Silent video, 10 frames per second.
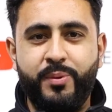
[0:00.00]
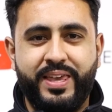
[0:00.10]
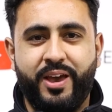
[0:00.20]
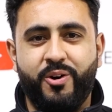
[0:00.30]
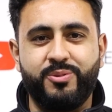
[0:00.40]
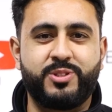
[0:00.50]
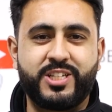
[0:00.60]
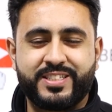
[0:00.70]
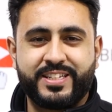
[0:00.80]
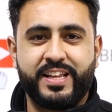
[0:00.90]
we get on
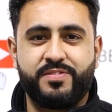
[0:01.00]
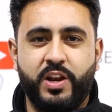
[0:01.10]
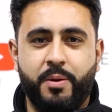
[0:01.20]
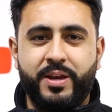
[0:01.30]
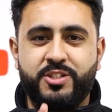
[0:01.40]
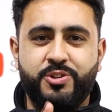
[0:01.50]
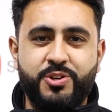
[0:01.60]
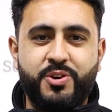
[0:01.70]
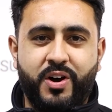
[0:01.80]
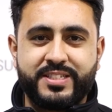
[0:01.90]
to today's video, make sure
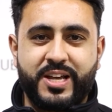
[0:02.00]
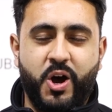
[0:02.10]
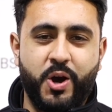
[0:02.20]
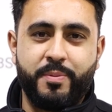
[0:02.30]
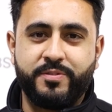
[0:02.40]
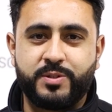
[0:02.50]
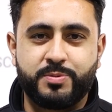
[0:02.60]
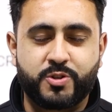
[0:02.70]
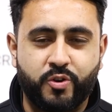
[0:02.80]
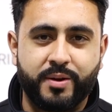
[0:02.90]
you guys at home have
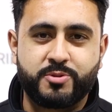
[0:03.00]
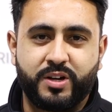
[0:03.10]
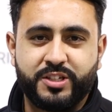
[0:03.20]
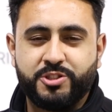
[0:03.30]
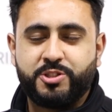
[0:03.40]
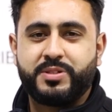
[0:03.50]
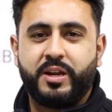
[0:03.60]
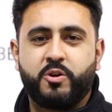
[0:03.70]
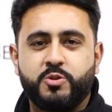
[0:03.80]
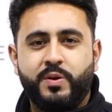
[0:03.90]
subscribed to our YouTube
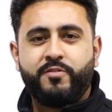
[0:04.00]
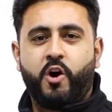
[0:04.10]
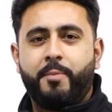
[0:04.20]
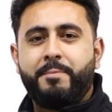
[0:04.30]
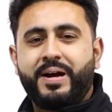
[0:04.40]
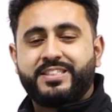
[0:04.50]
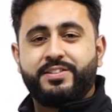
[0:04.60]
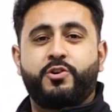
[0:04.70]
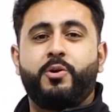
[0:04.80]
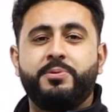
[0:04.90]
channel because we've got a
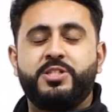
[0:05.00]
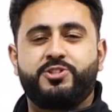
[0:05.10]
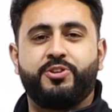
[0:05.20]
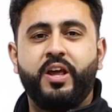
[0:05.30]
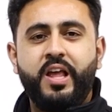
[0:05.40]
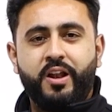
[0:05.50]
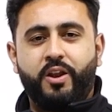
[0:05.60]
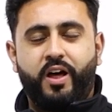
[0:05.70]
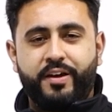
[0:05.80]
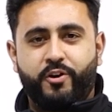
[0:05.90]
massive competition
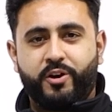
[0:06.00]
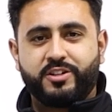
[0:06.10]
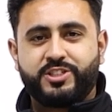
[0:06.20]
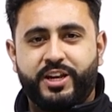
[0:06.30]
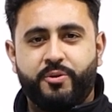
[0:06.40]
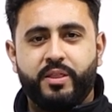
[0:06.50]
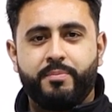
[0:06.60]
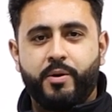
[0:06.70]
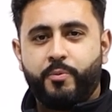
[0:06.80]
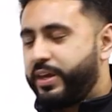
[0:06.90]
live on our channel at the
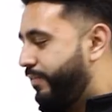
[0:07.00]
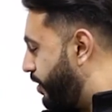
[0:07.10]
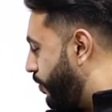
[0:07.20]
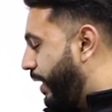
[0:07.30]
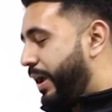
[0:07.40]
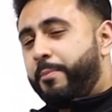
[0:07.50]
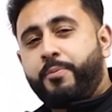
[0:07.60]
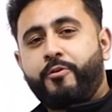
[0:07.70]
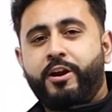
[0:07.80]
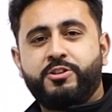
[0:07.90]
moment. We're giving away a
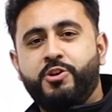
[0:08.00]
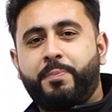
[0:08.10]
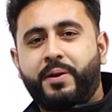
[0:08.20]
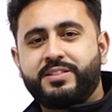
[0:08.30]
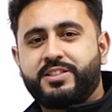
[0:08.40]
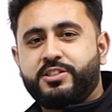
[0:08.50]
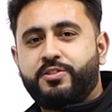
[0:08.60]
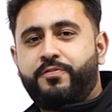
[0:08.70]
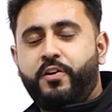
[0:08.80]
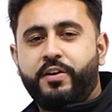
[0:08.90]
brand new
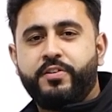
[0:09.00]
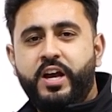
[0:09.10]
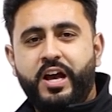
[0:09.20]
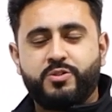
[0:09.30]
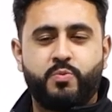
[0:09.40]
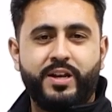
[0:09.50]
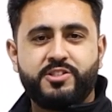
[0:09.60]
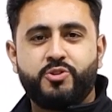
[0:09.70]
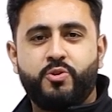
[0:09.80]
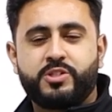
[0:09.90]
PlayStation 5 as well
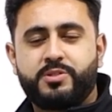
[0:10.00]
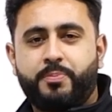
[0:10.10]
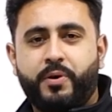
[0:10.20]
as an Audison